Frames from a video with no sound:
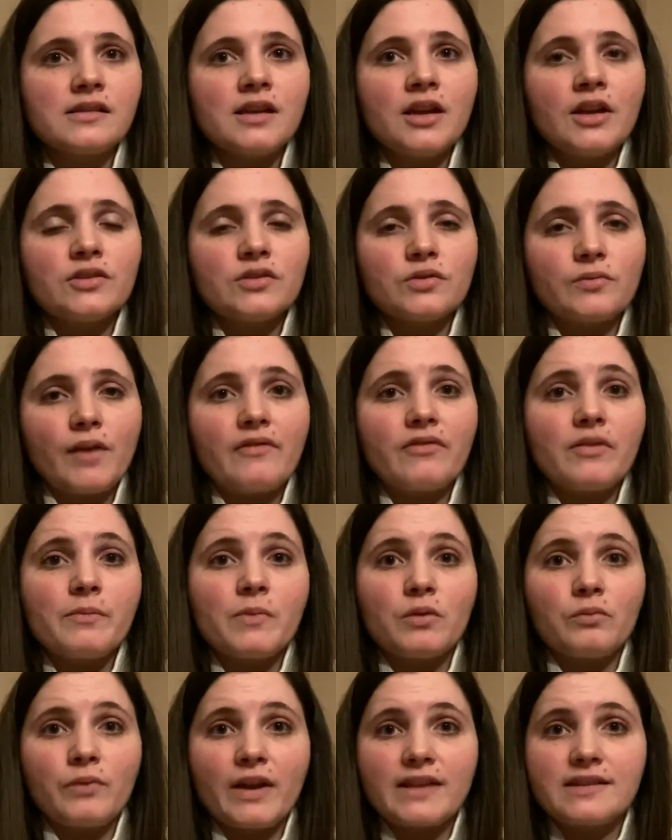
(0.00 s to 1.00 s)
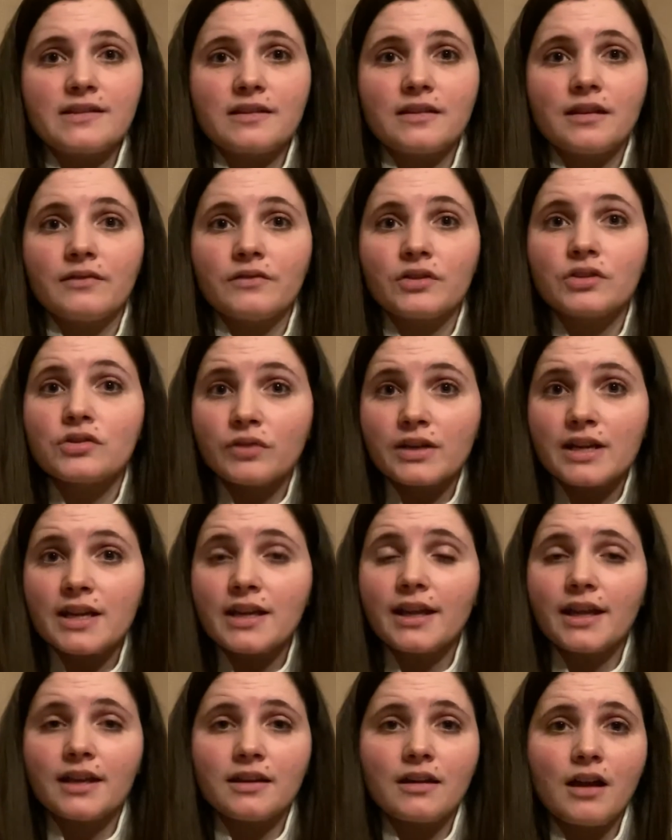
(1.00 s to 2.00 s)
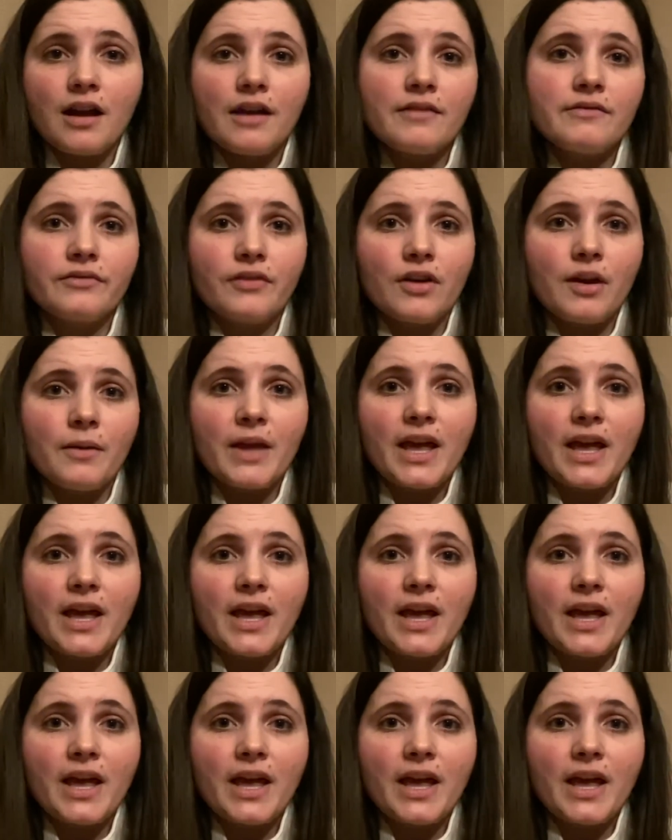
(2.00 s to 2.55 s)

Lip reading: derived from the resin of a tree and not from